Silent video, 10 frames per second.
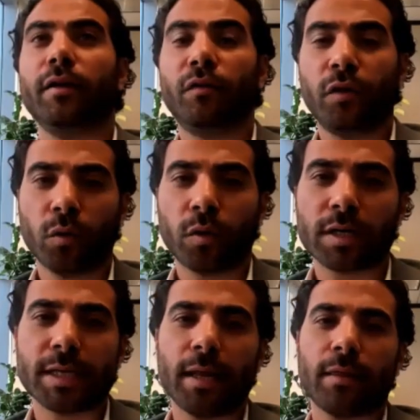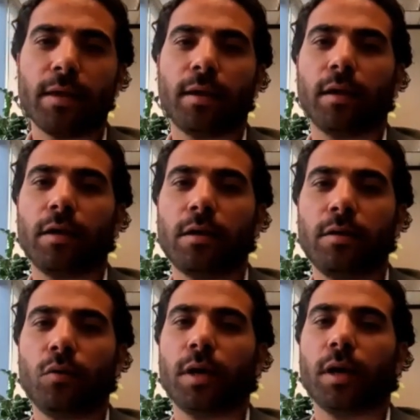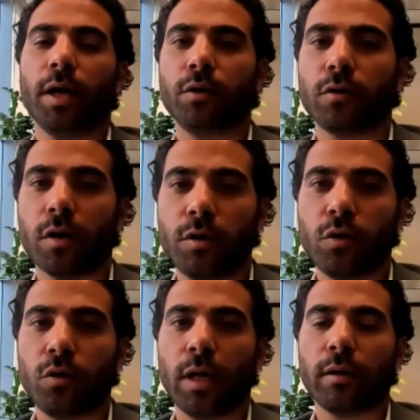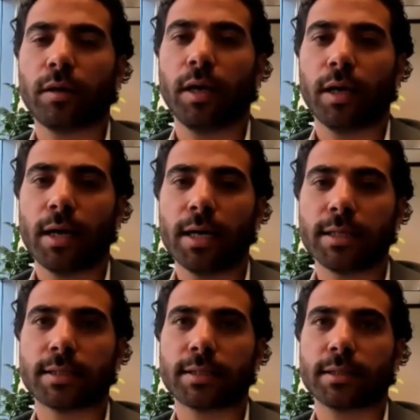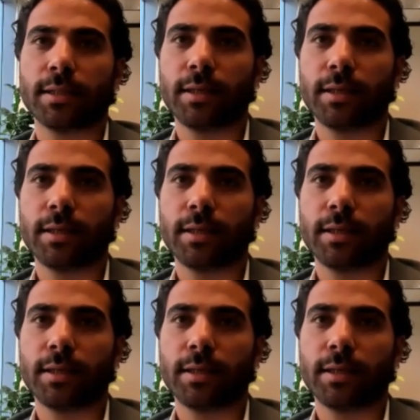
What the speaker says: few words, I think you and I know healthcare as